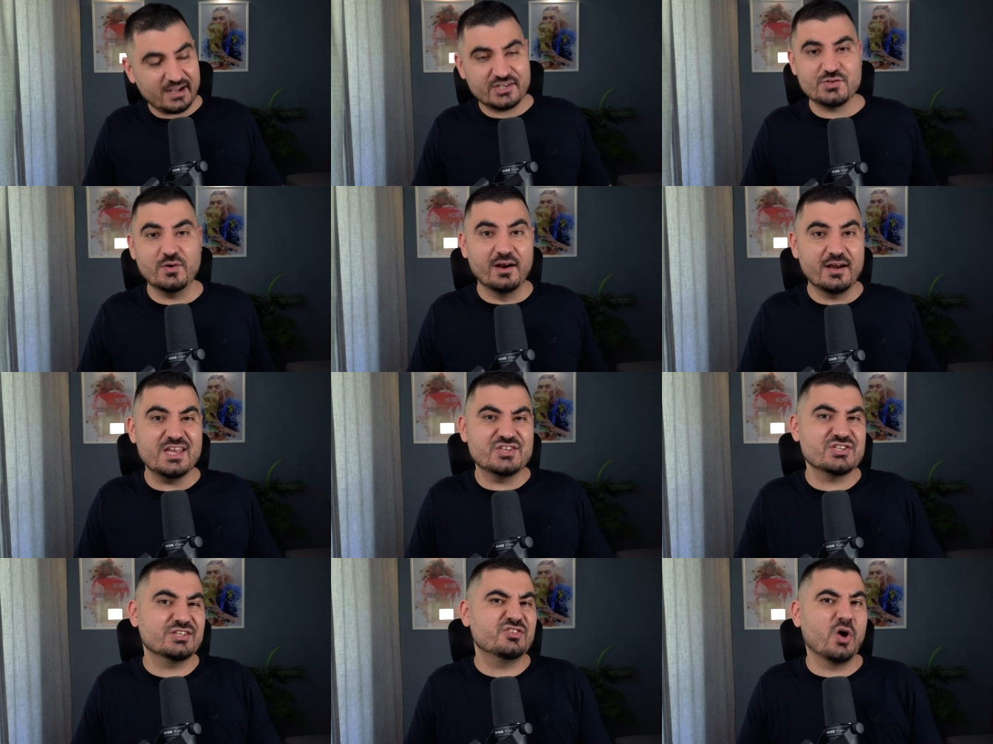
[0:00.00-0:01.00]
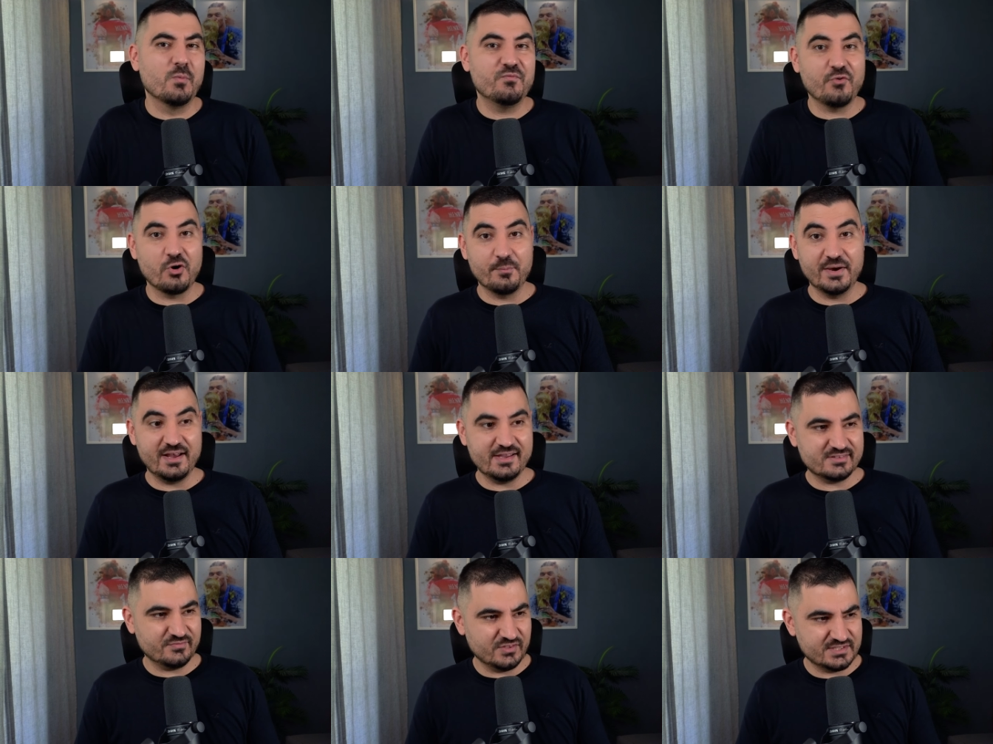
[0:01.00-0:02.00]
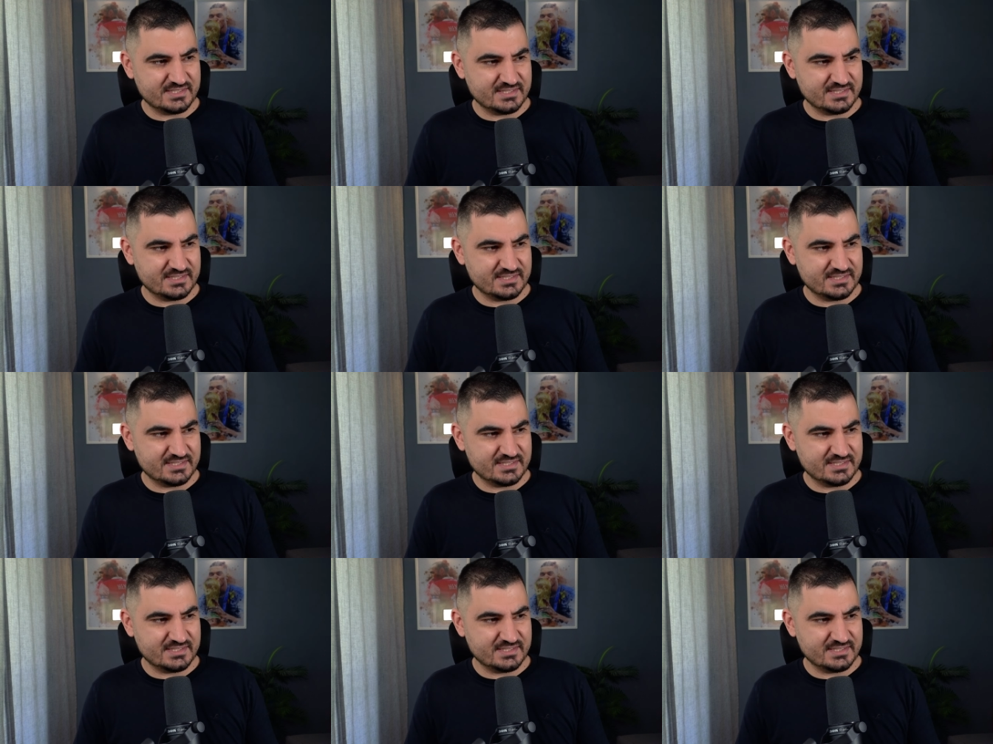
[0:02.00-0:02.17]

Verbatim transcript: actually reaching top 4 by the end of the